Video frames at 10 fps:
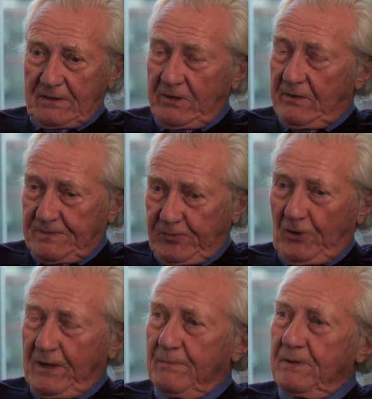So I was
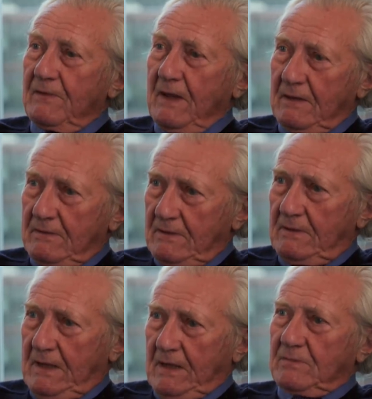brought up in that
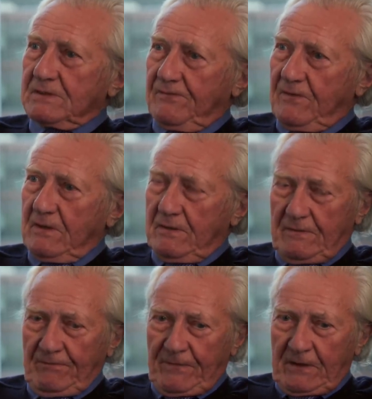atmosphere.
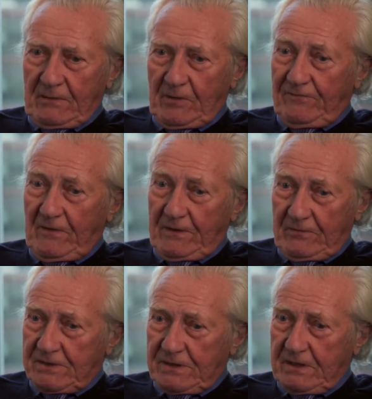My
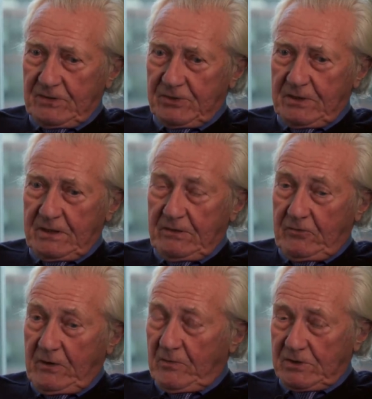father was an engineer,
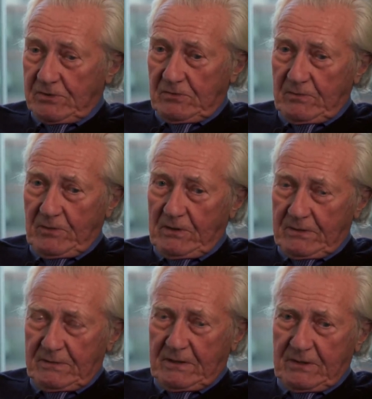a grammar school boy,
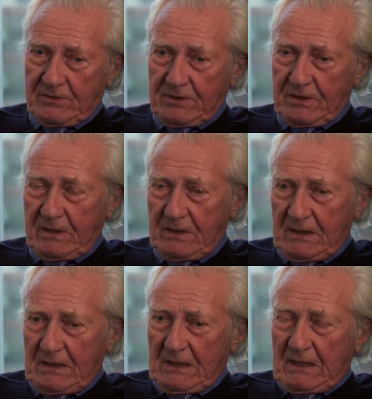an engineer.
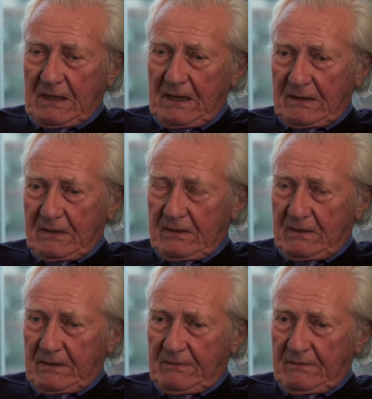And